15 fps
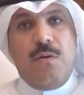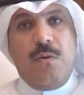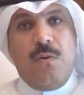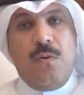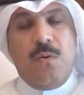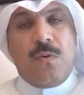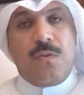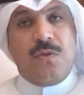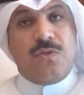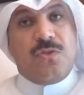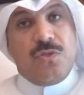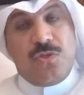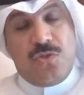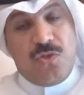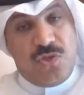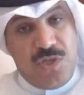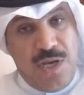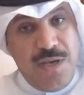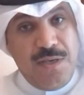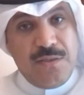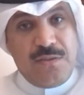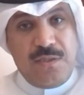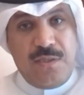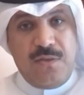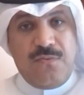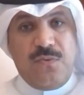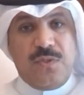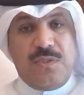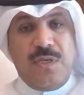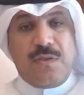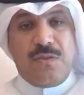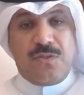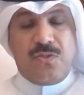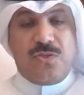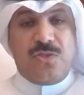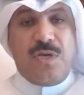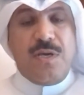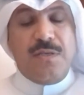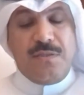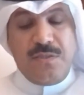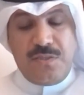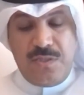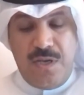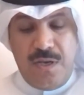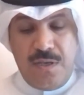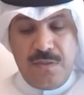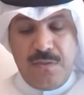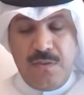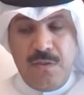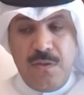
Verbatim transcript: or society, that we take the society side,